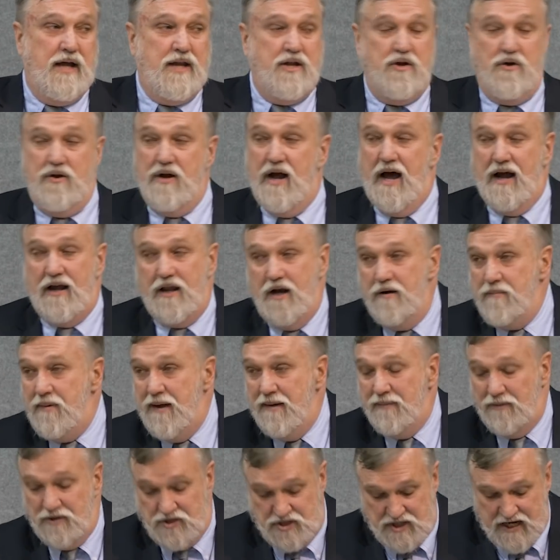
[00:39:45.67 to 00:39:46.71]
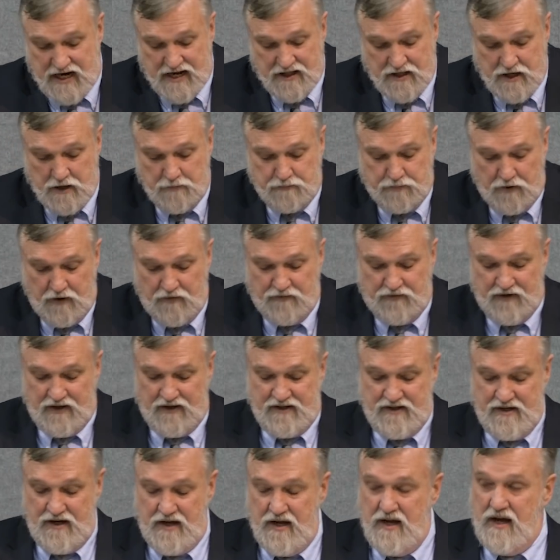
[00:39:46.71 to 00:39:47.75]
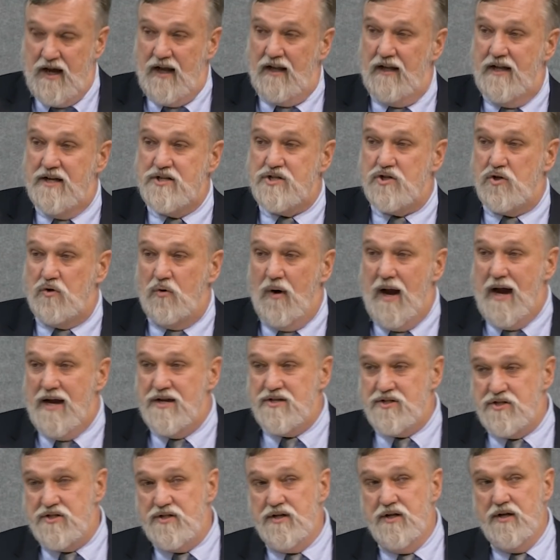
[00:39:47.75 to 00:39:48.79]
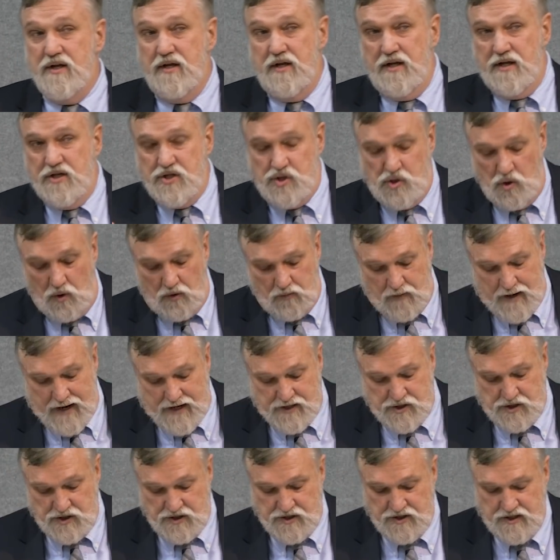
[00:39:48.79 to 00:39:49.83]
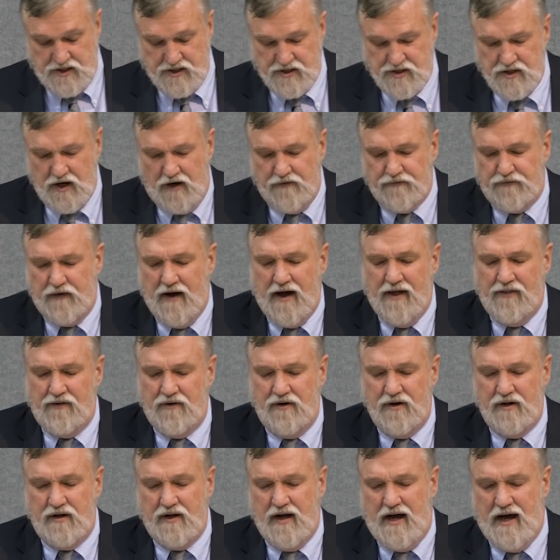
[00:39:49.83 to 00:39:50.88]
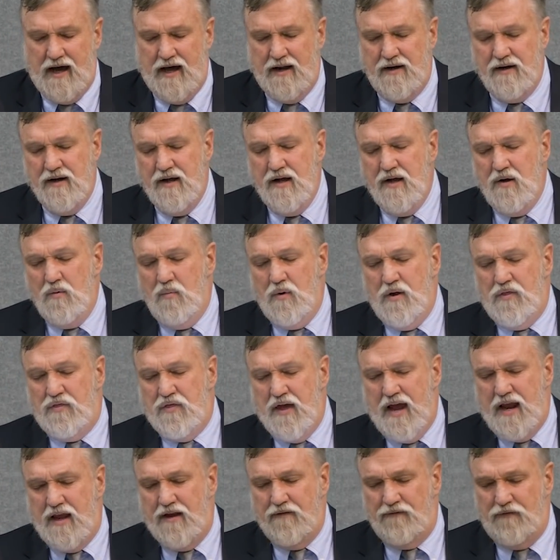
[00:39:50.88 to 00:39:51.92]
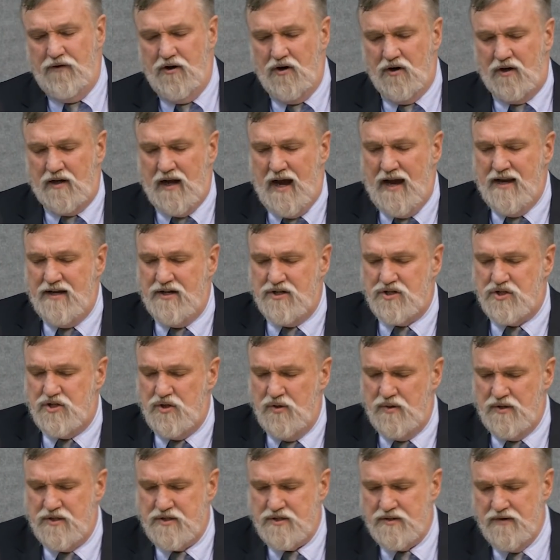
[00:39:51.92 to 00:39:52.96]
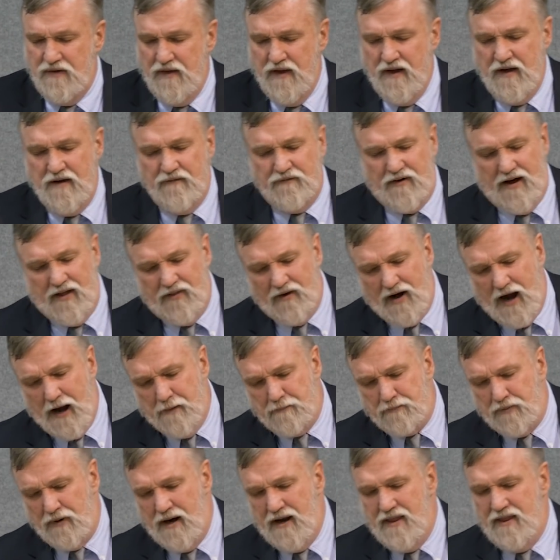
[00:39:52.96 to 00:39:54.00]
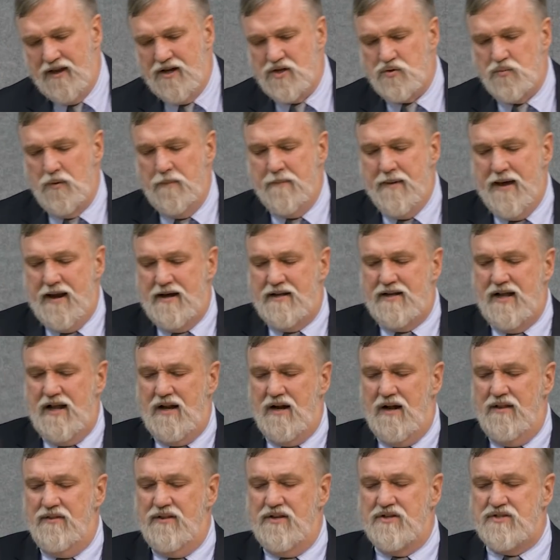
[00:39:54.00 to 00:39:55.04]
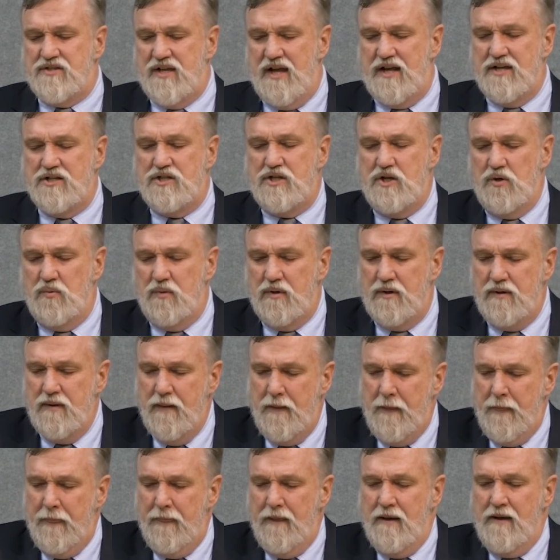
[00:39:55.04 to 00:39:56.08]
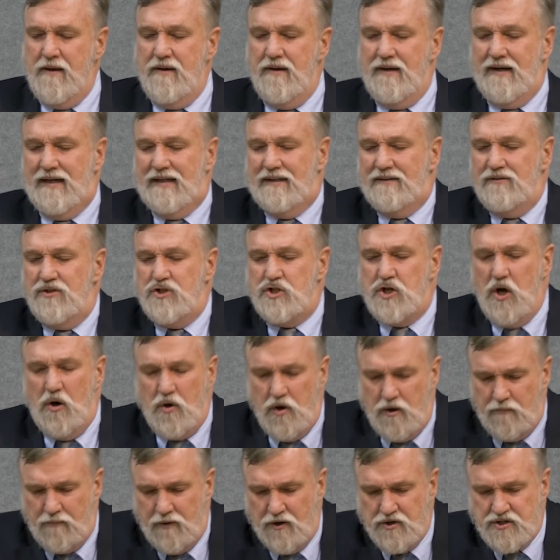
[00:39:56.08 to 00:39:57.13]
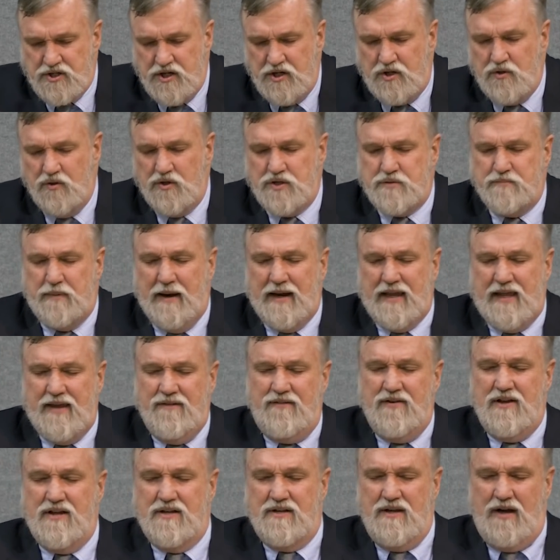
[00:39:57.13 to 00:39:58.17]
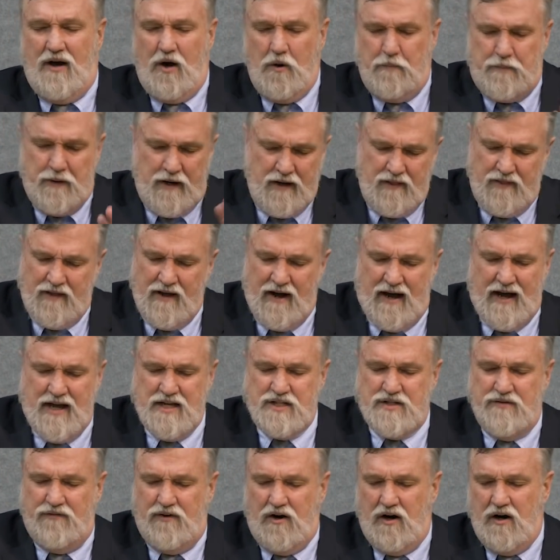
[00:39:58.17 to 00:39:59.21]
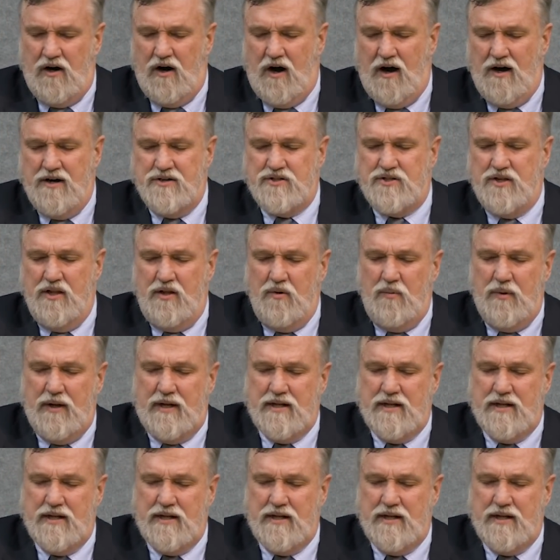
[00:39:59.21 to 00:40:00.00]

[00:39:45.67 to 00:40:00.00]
And you're not going to be able to stand there perfect unless Christ is your righteousness. Our Father and God, we thank you for your kindness to us. Father, I pray that as we meditate on these things, you would show your mercy to us by giving, opening the eyes of our hearts so that